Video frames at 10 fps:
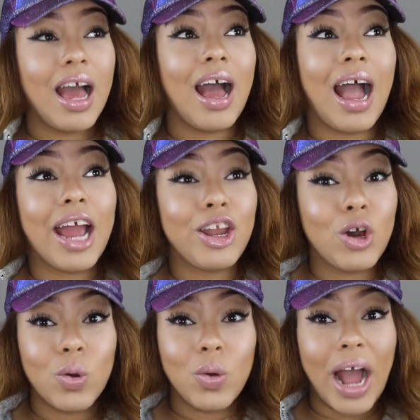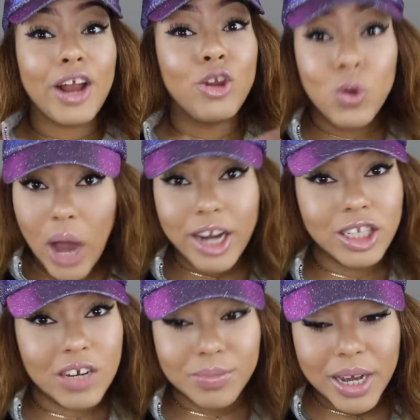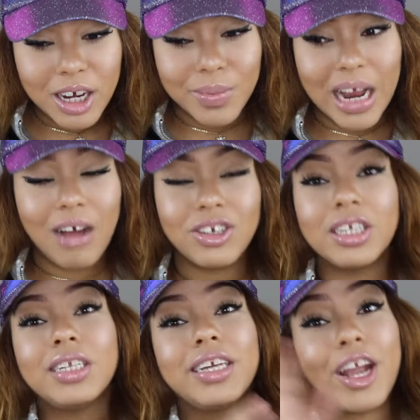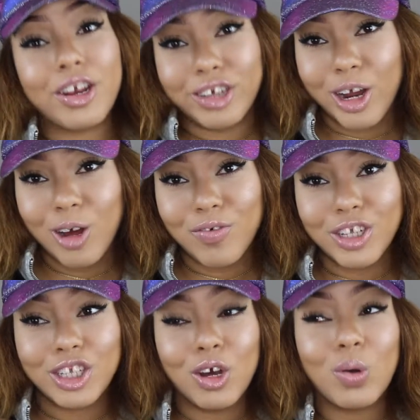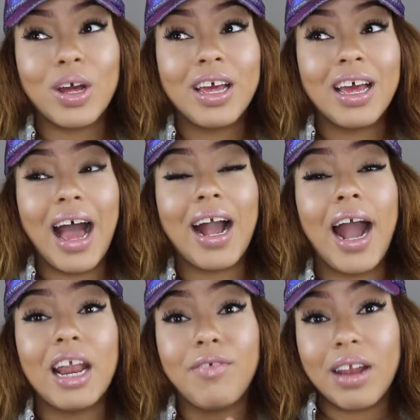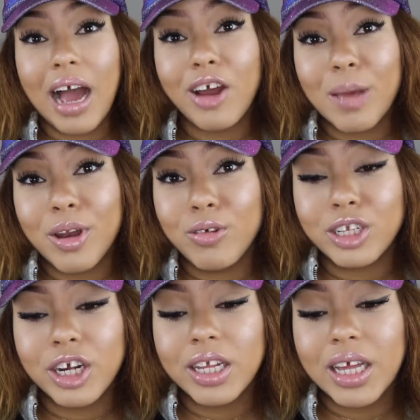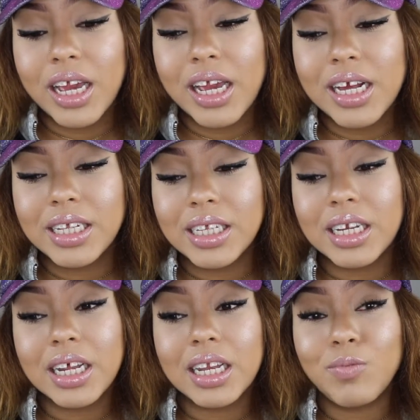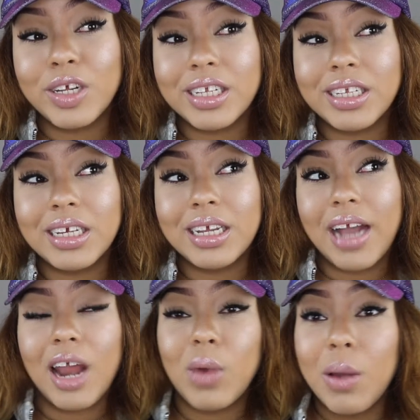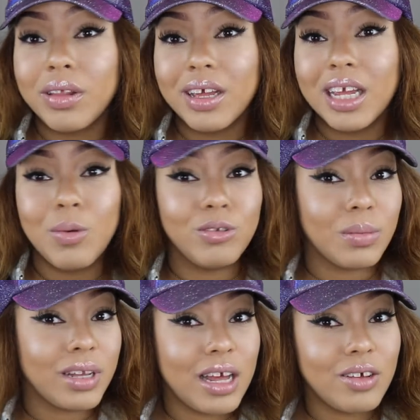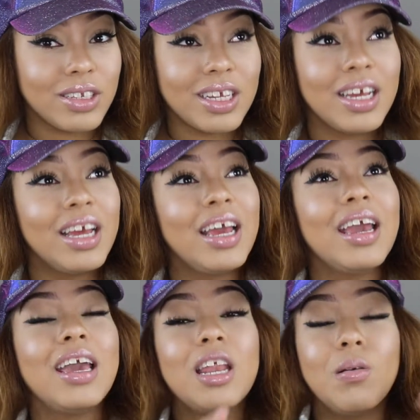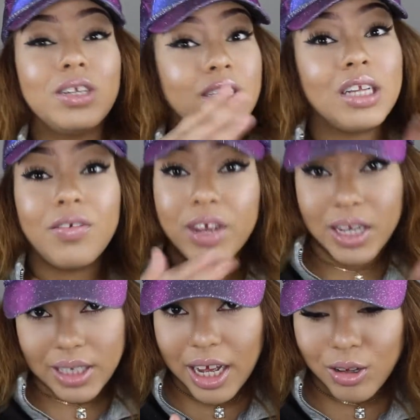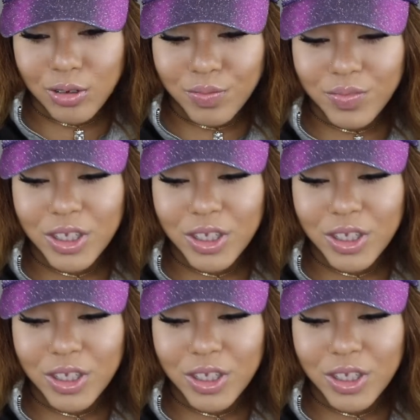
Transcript: I knew I deserved better, but I was just scared to start over. So I kind of allowed him to do certain things, and then once he seen he got away with it, he was something else, and it was just a never-ending cycle.